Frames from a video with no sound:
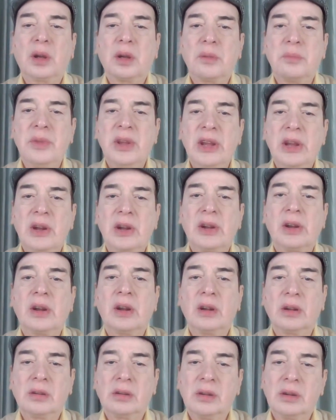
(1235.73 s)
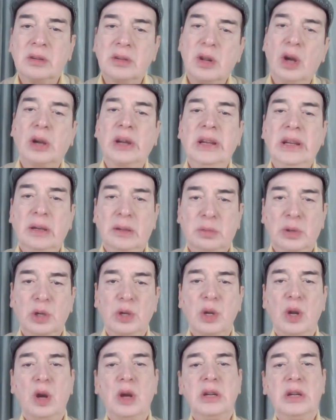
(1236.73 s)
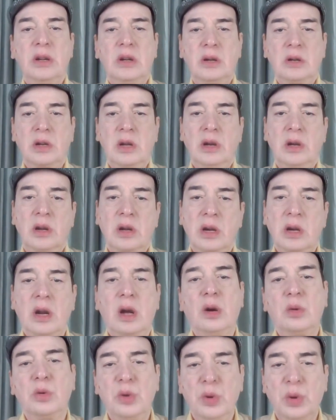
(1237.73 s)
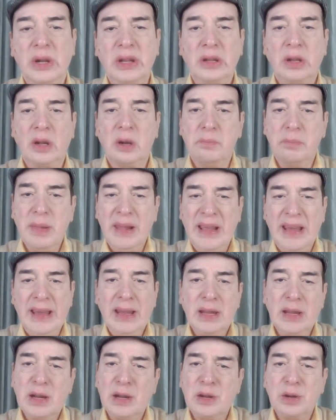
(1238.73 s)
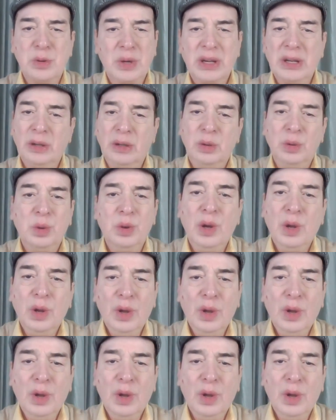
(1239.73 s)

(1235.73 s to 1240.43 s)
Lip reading: me and talking about law and order and how you can complain and you can do